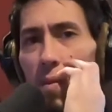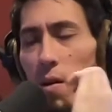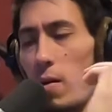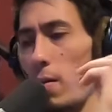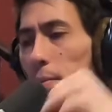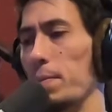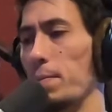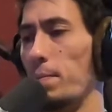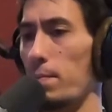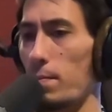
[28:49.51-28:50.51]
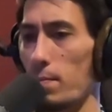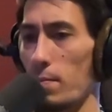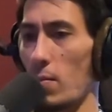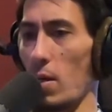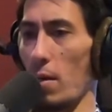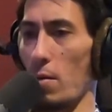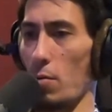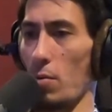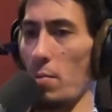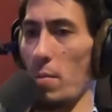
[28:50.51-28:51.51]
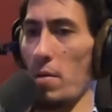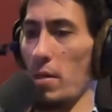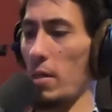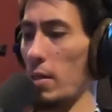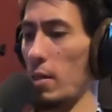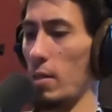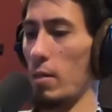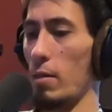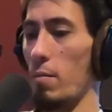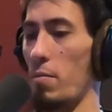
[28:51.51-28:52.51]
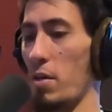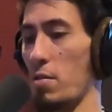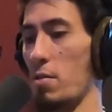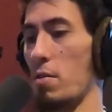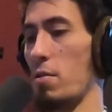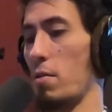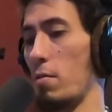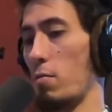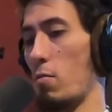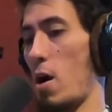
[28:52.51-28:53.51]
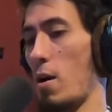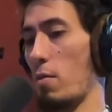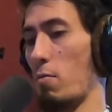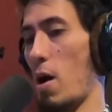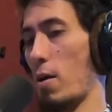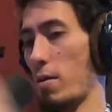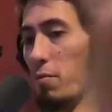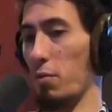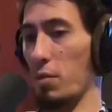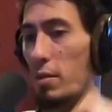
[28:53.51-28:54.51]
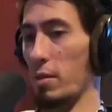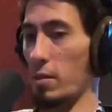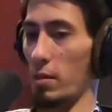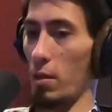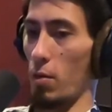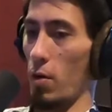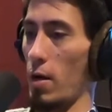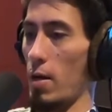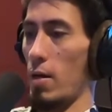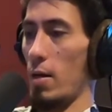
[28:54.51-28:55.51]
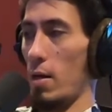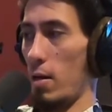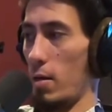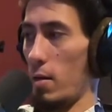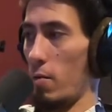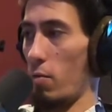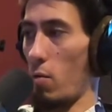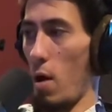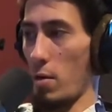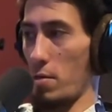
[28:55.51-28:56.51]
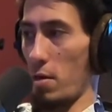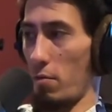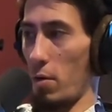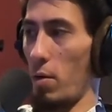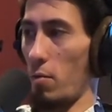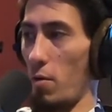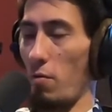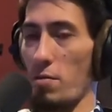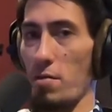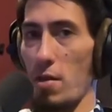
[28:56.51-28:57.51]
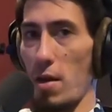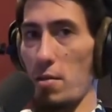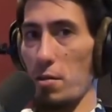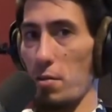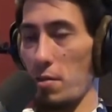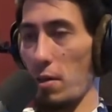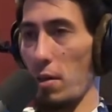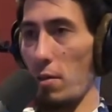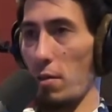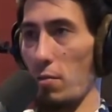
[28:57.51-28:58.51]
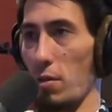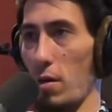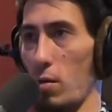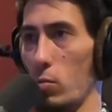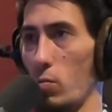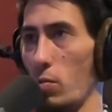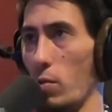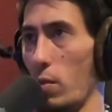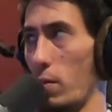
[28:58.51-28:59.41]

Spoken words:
Yeah, they were one of my big song rock influences. So for rock stuff, I would reference that too, because I love their albums.